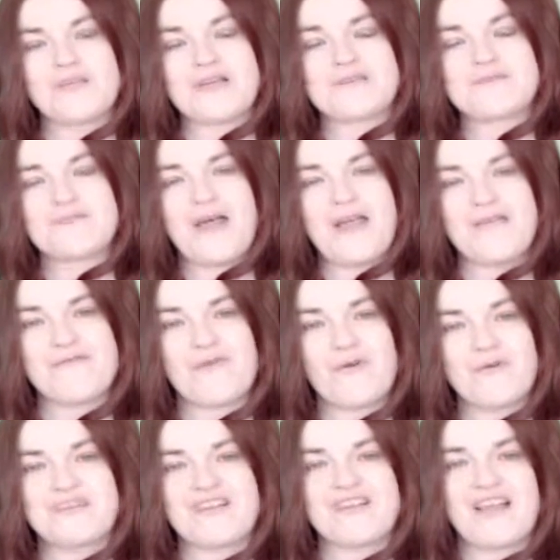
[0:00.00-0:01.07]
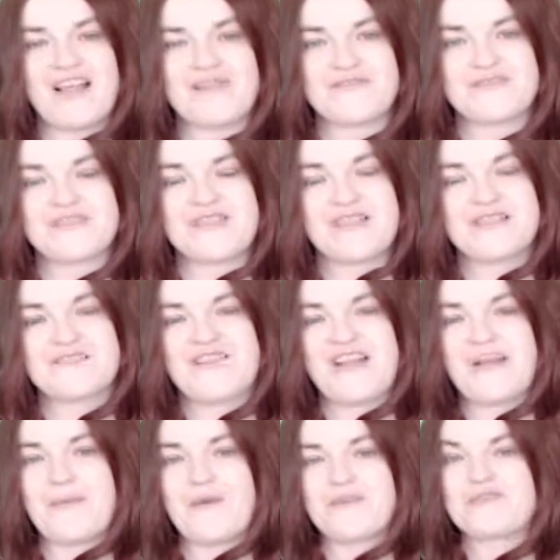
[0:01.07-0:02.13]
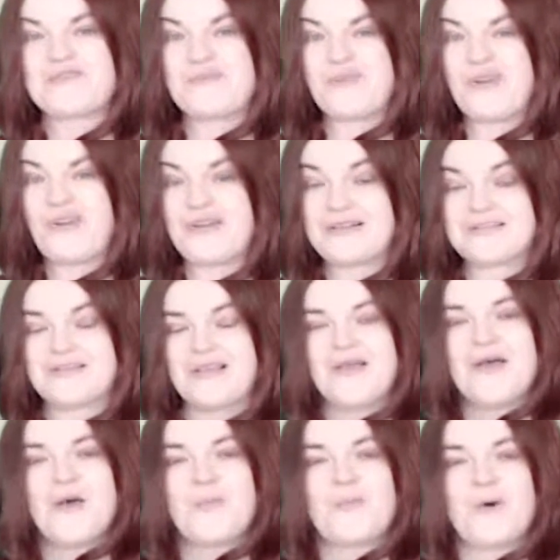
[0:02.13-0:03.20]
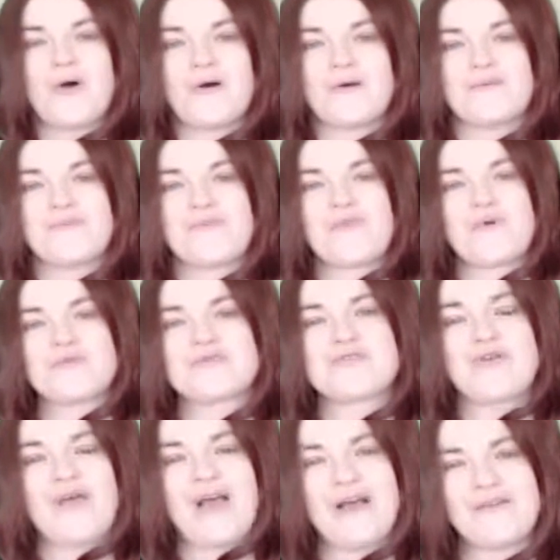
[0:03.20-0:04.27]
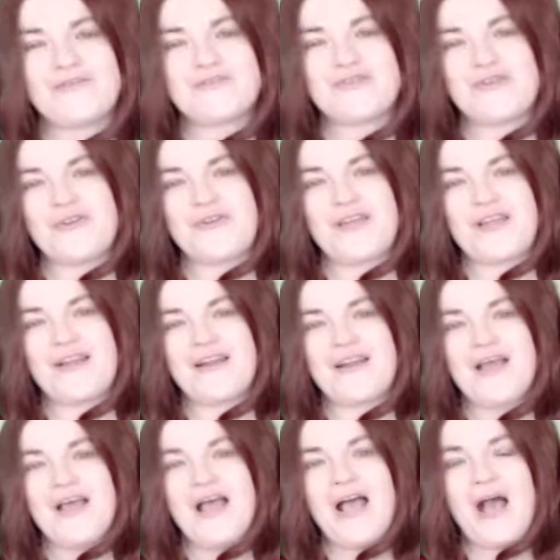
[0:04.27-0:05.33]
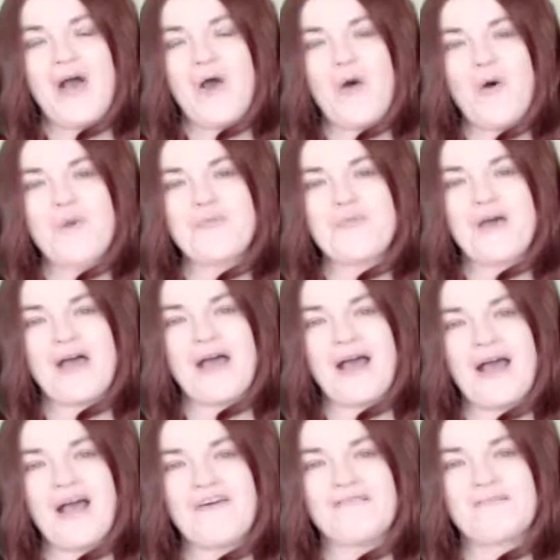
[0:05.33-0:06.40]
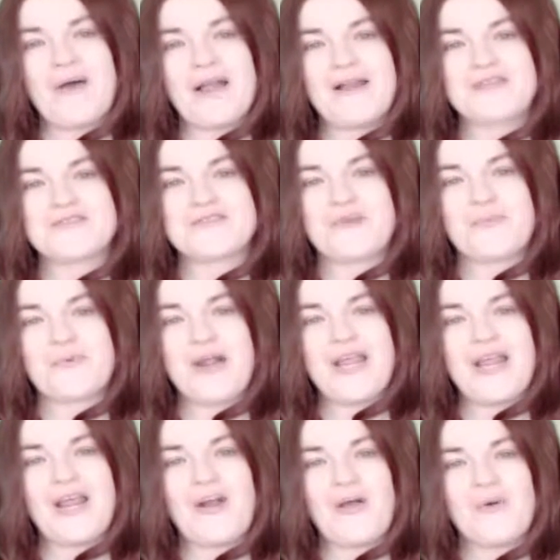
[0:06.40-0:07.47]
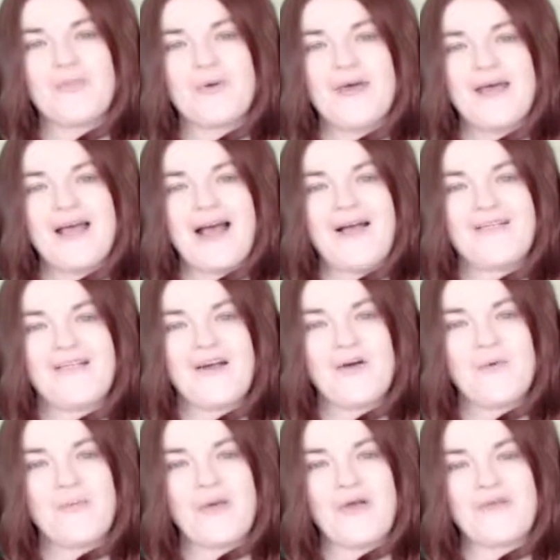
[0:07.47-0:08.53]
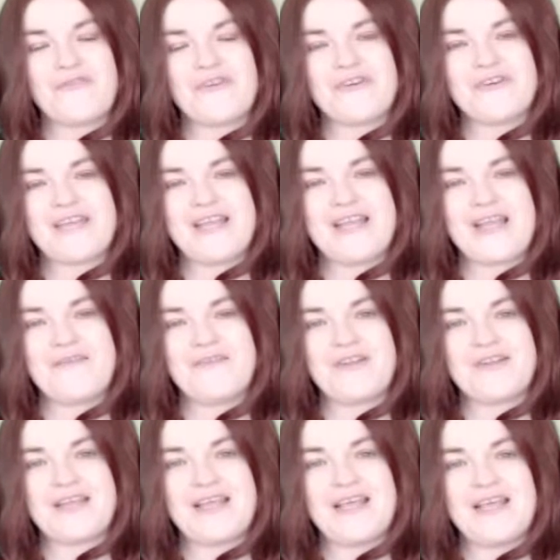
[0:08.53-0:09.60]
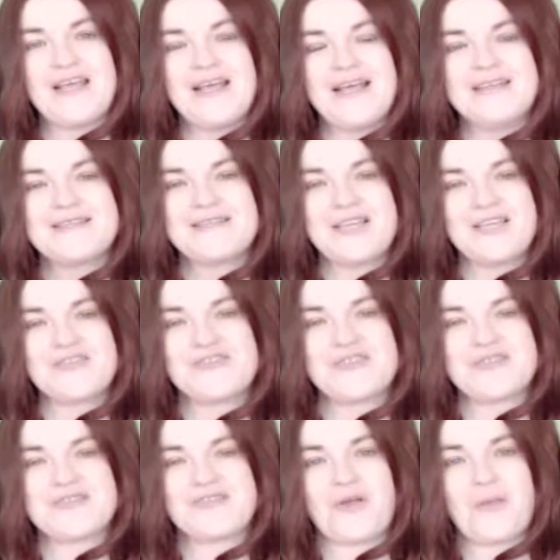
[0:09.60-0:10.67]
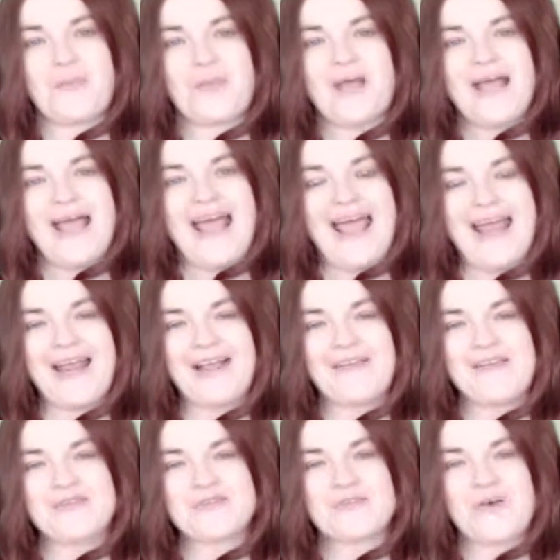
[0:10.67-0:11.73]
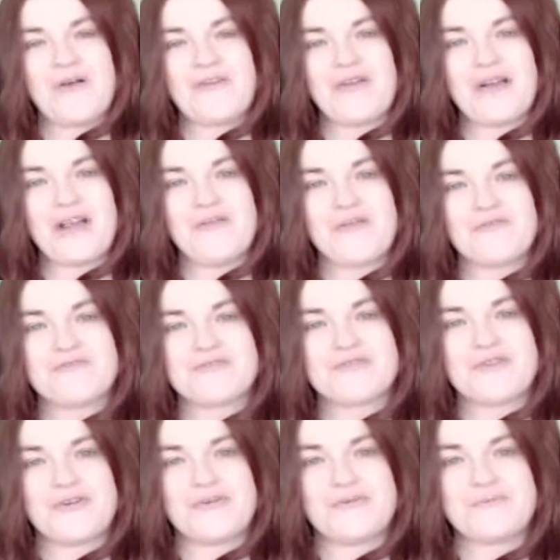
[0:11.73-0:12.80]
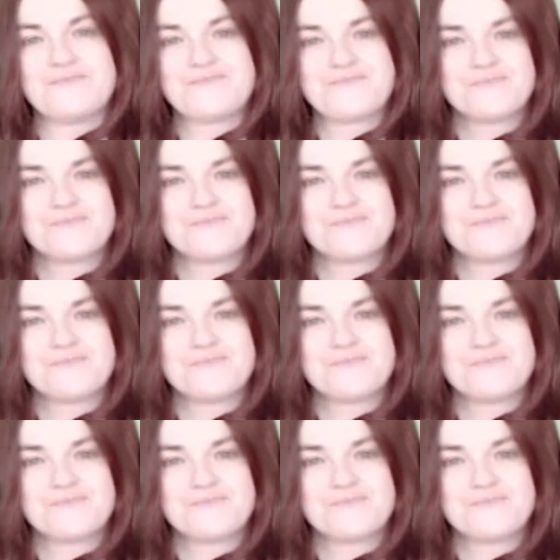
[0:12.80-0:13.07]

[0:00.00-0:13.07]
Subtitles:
That's my fault. I didn't advertise very much, to be honest. But those who have tuned in, I hope that I have managed to brighten up a little bit of your day every day, teach you some English while you're out of school.